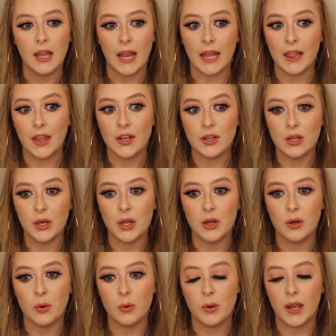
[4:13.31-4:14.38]
I let her
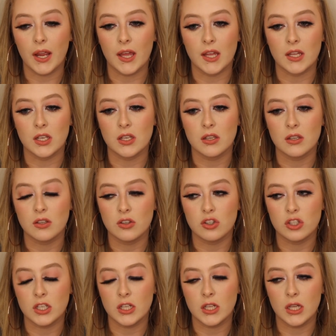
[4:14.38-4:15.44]
know, and
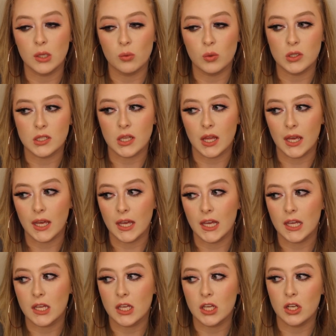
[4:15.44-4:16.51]
she was like,